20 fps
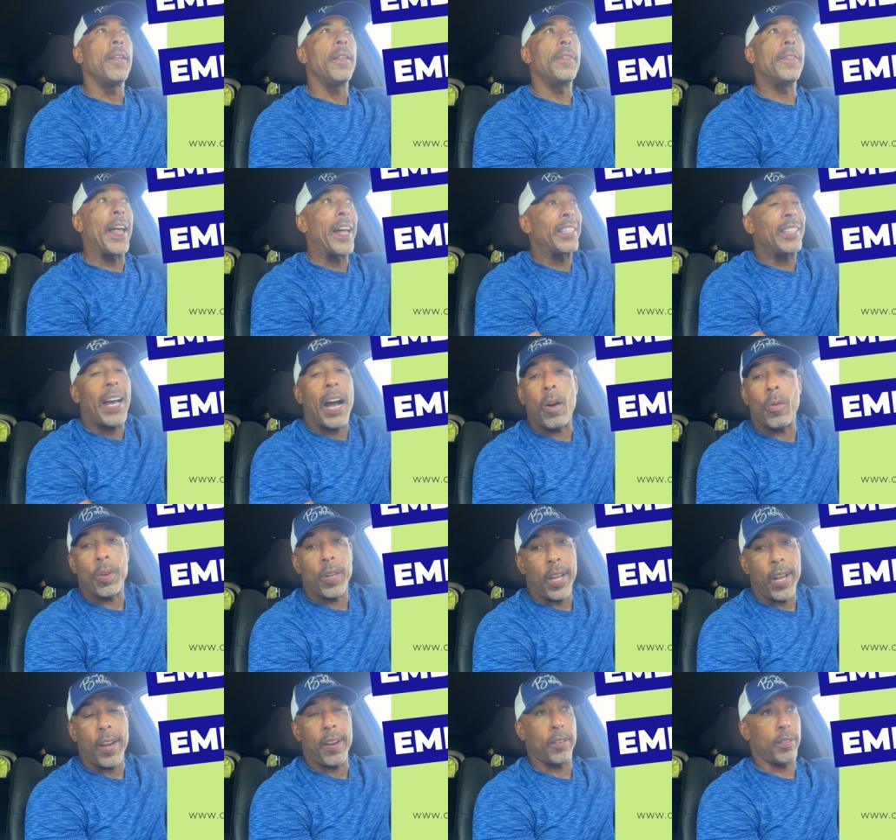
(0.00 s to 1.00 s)
That's how it
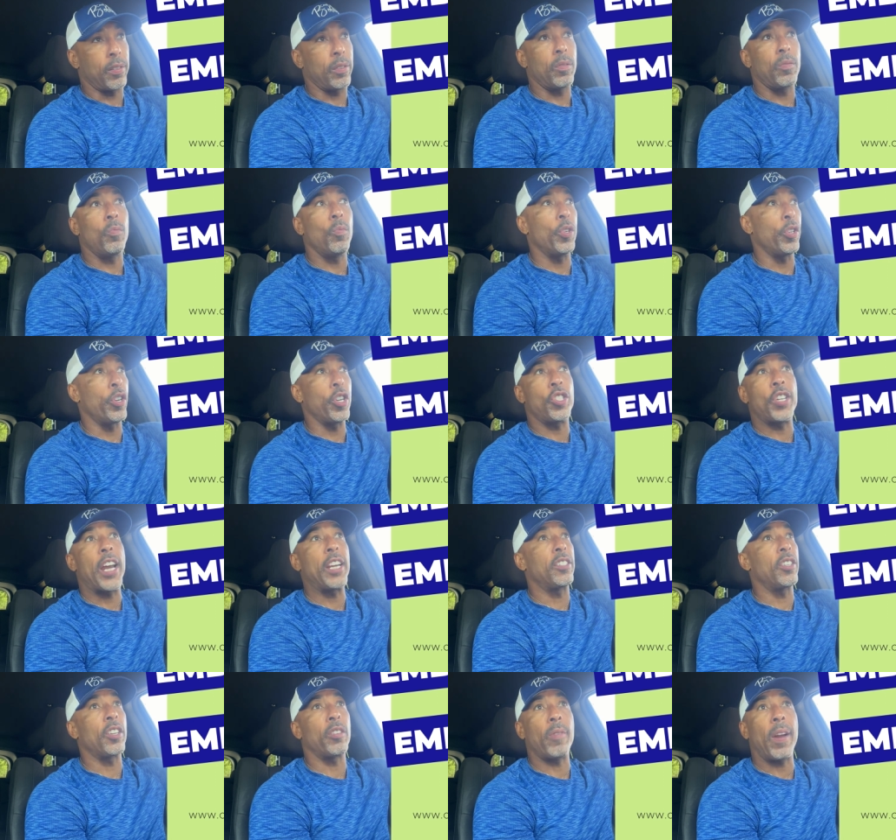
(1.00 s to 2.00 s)
is when you're
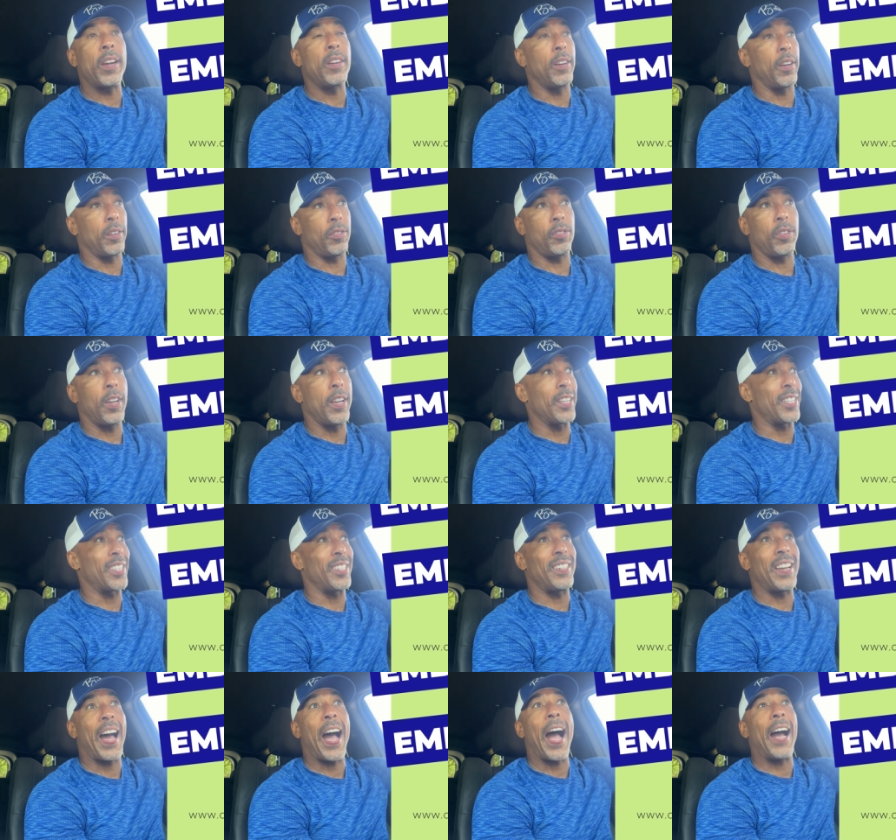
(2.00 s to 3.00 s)
chasing greatness. It's
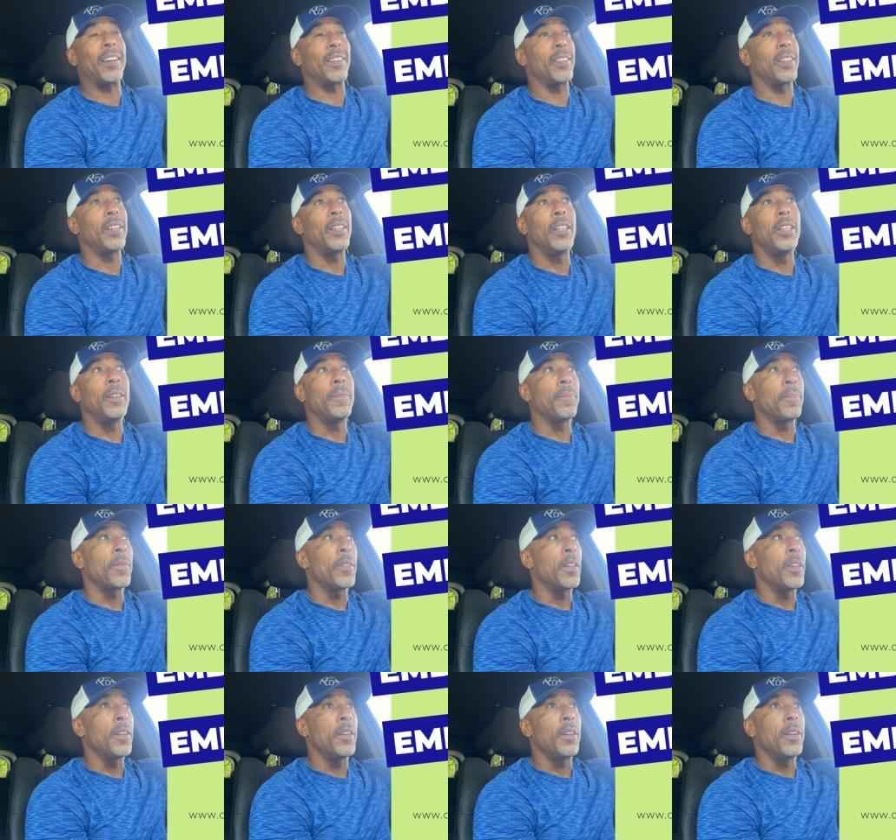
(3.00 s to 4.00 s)
not
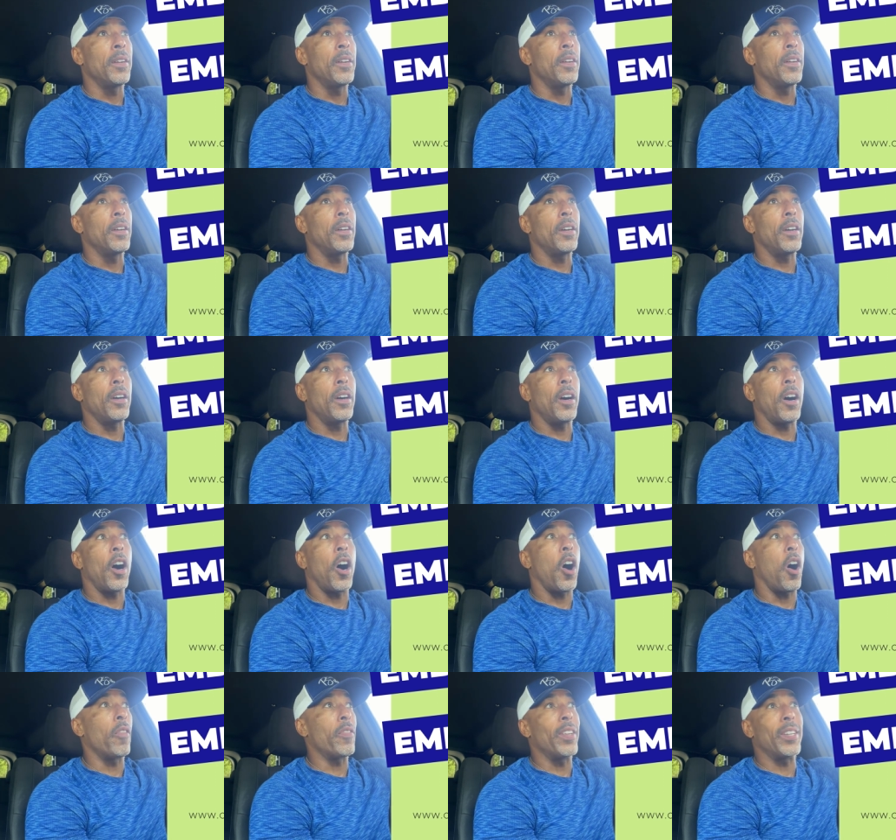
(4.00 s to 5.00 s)

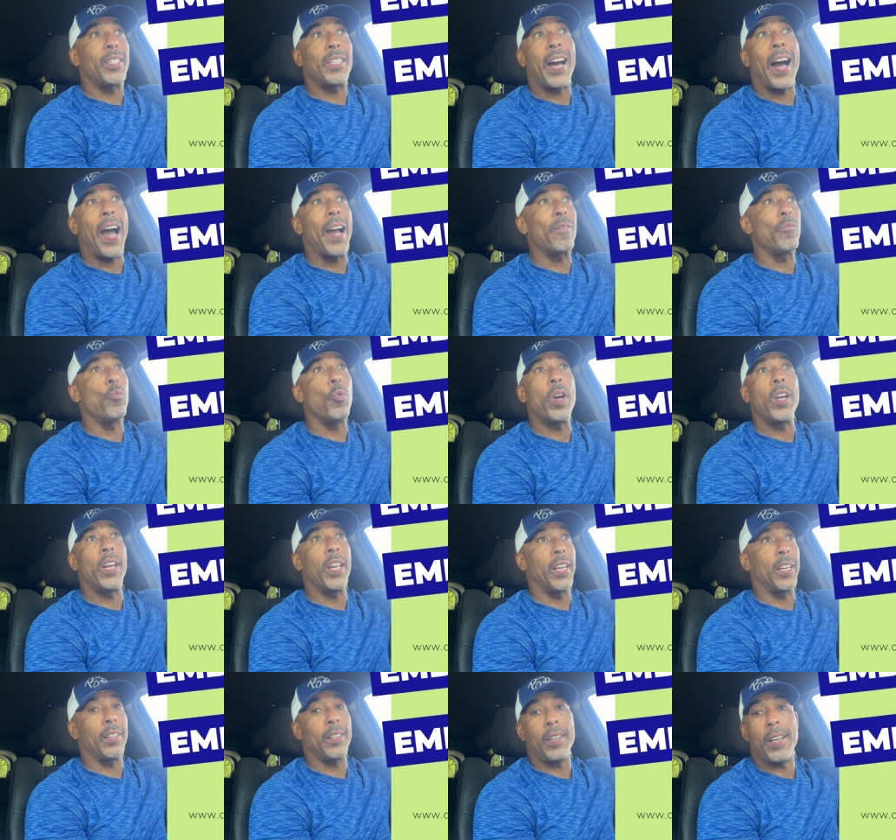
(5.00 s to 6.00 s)
all the time
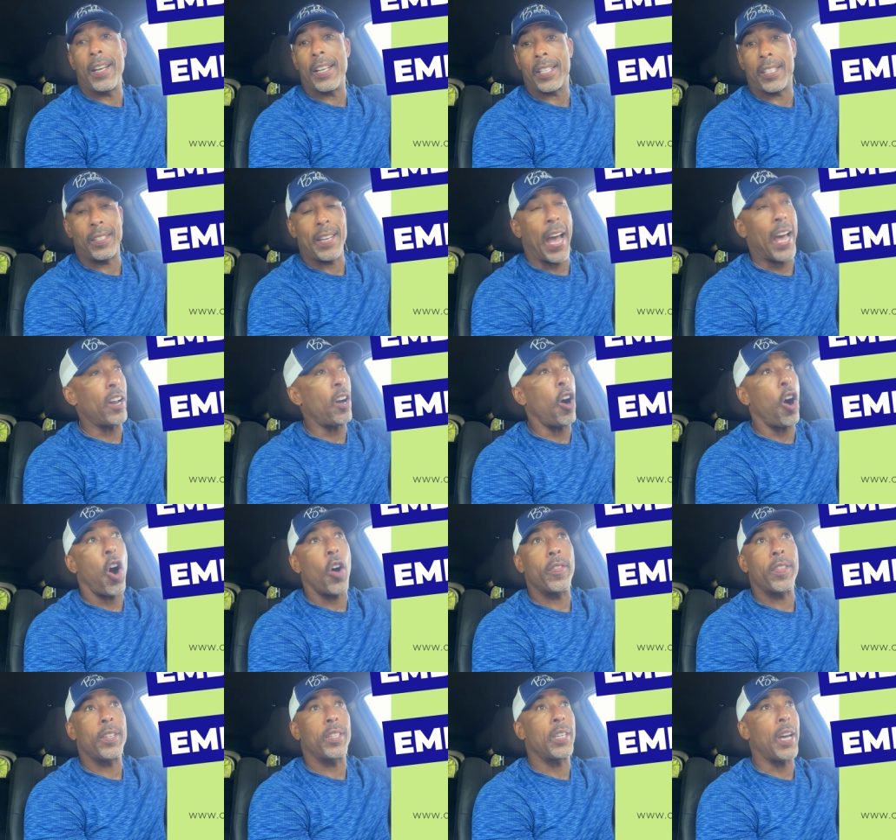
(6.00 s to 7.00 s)
winning. It's not
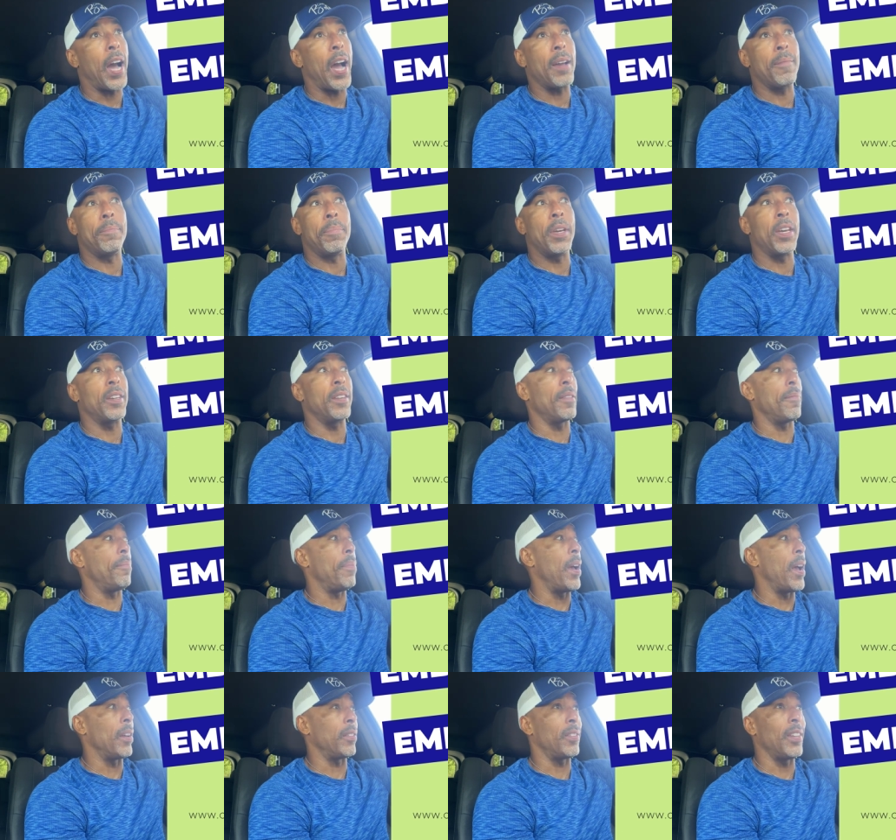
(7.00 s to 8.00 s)
all the time being the
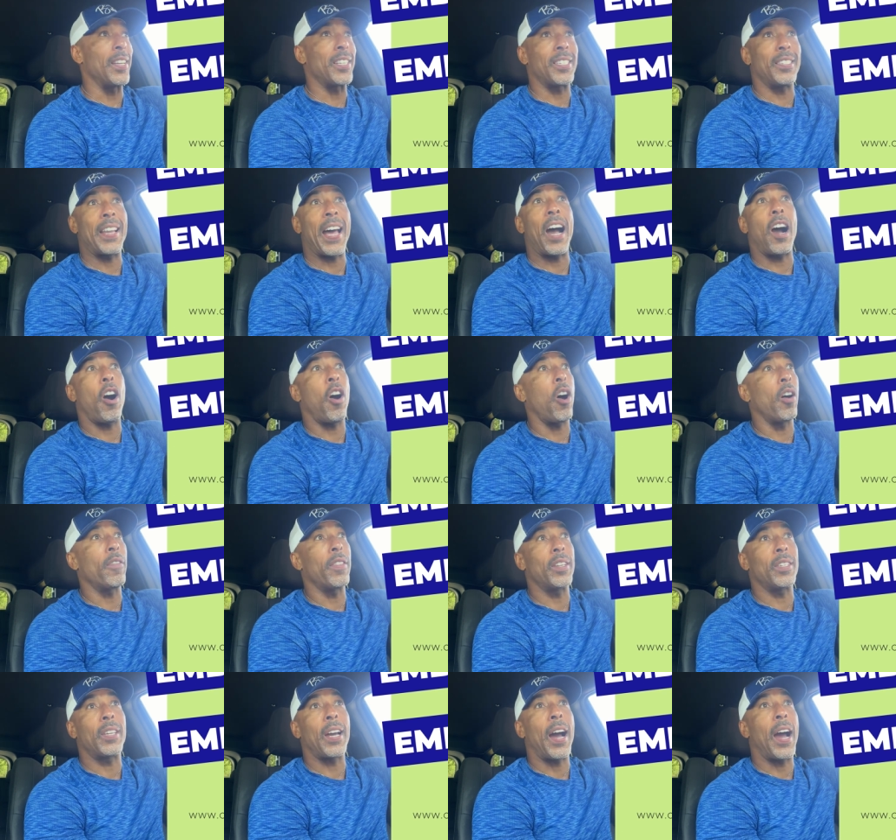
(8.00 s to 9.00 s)
best. It's not all
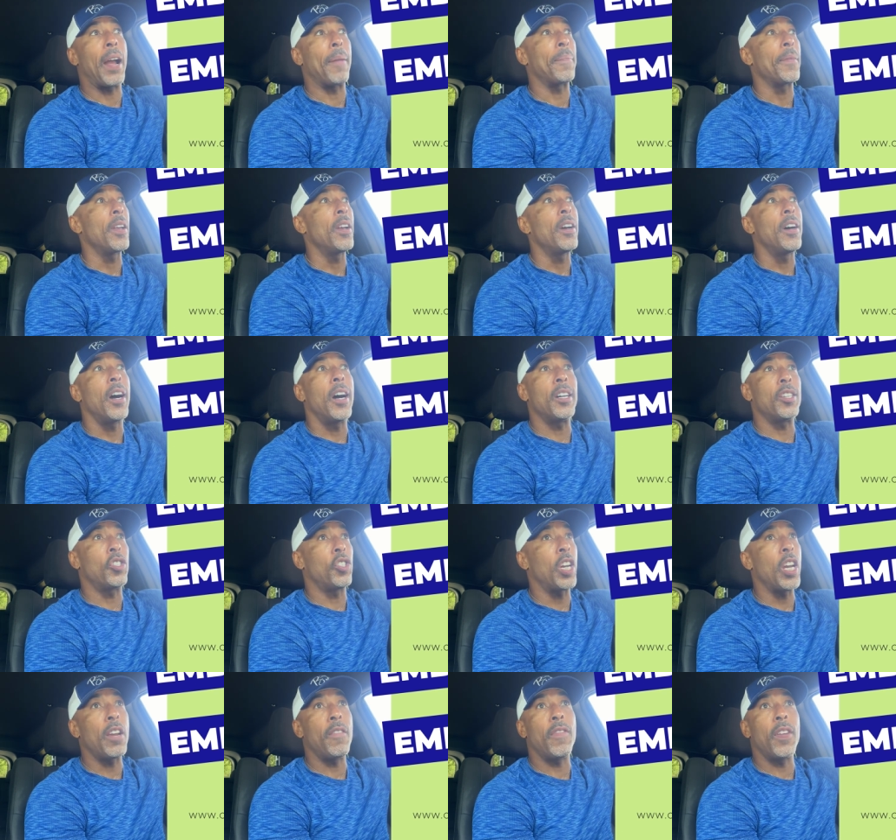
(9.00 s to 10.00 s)
the time
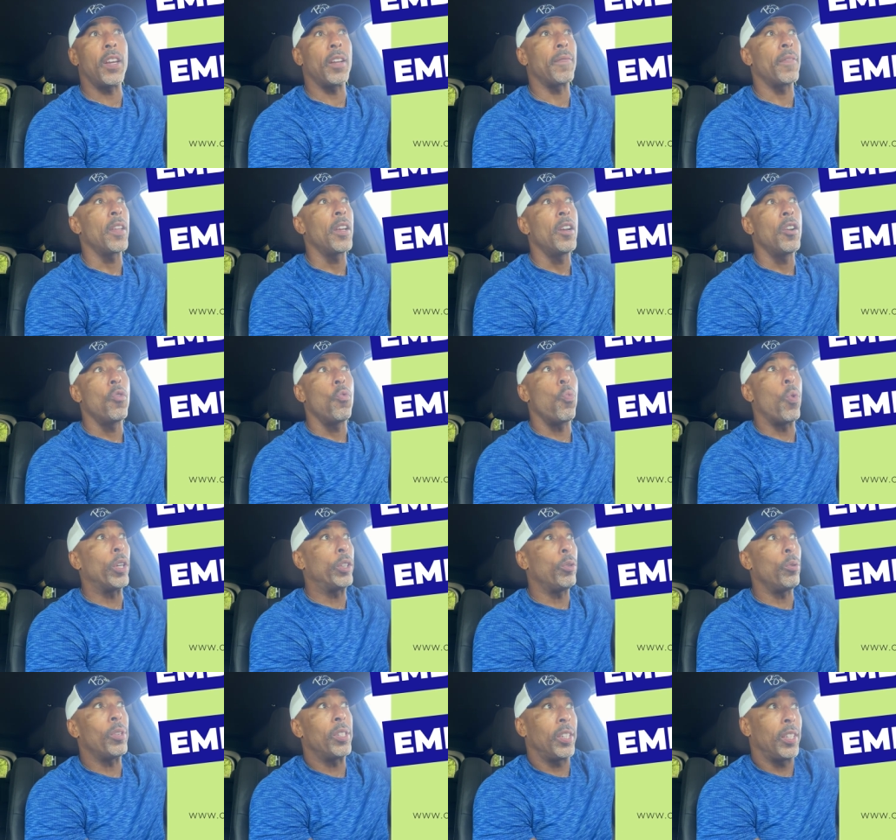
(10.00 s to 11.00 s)
achieving
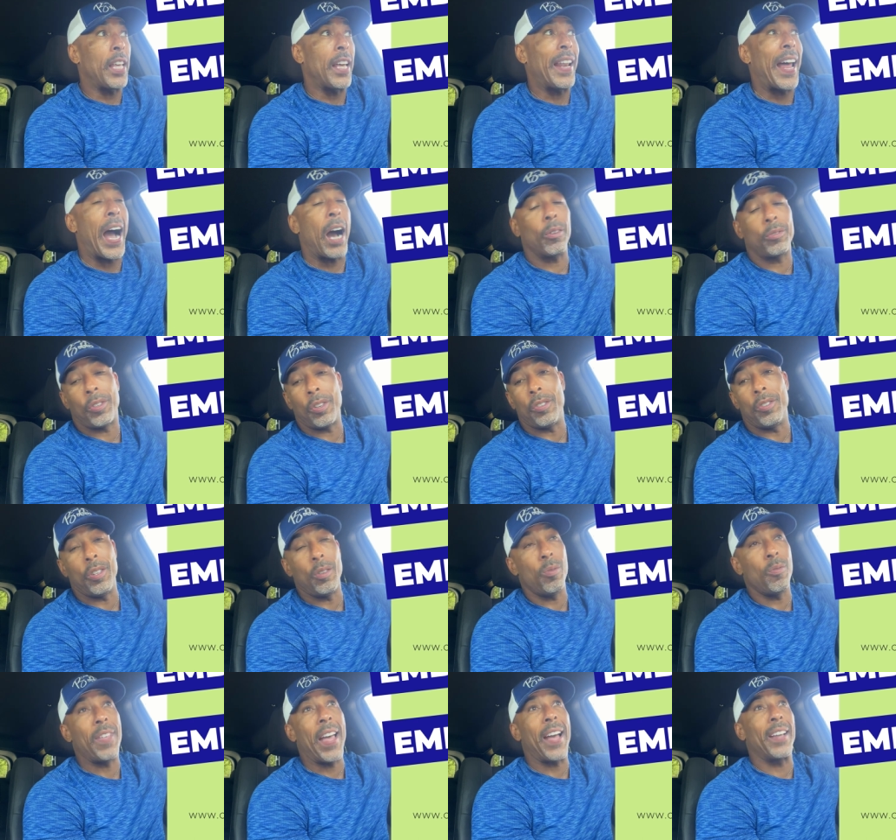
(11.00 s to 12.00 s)
what you set out to
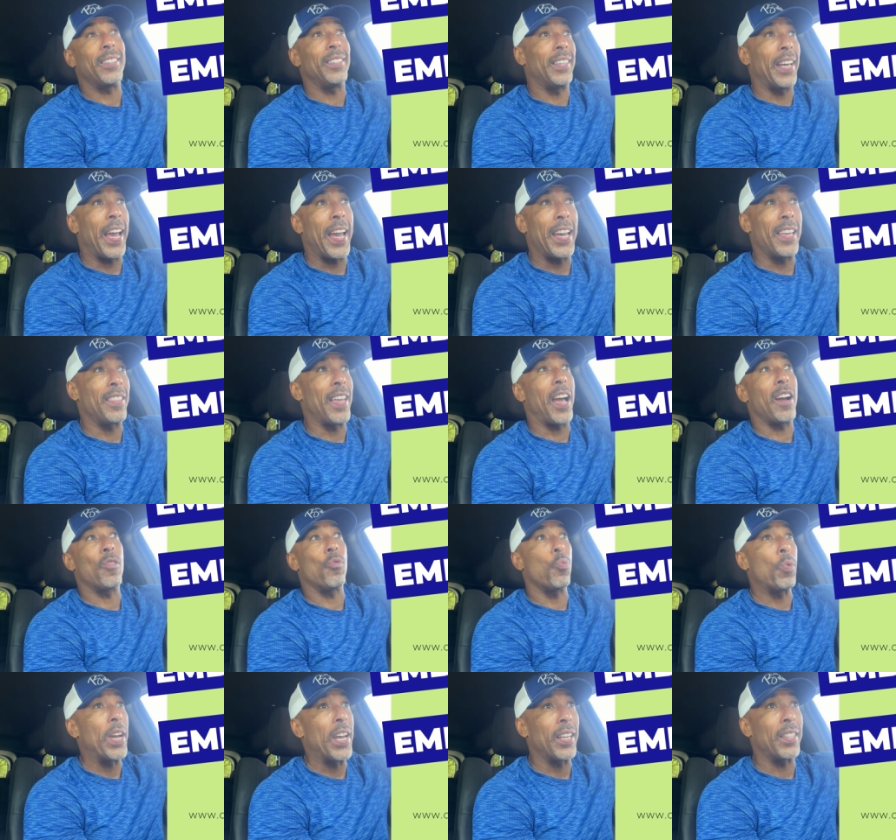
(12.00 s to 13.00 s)
do that day,
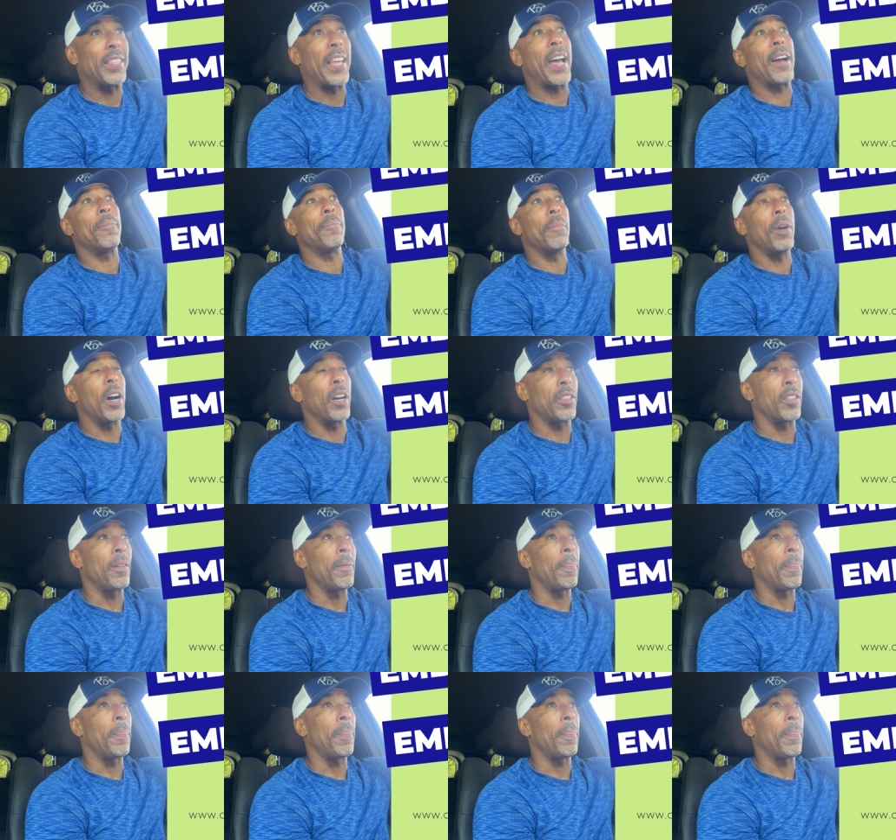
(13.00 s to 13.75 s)
that week, that month.